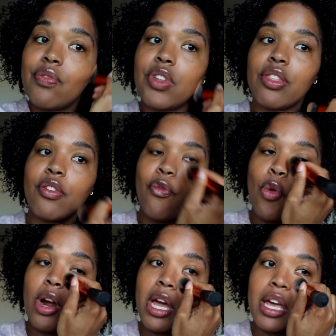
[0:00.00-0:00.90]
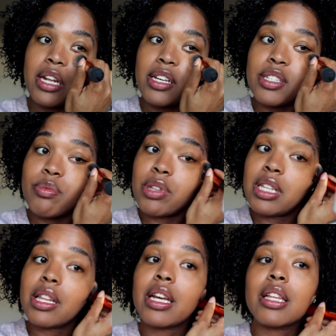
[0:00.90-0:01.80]
then the forehead is really
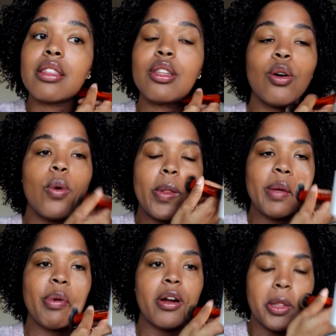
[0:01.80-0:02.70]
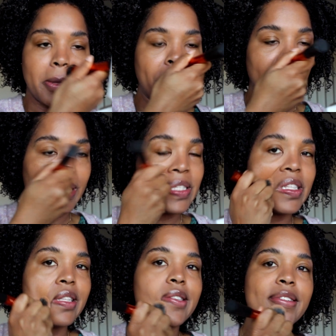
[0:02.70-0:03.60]
like the only part of the face
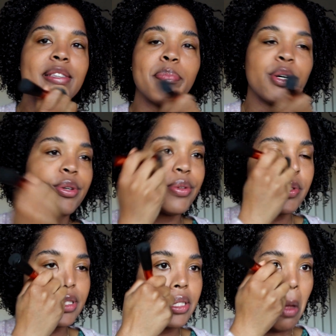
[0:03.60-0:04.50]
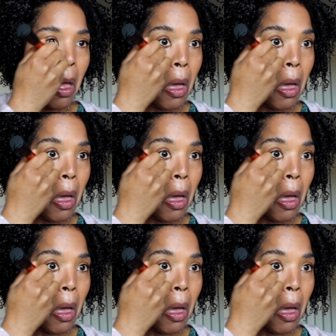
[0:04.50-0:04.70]
that's exposed.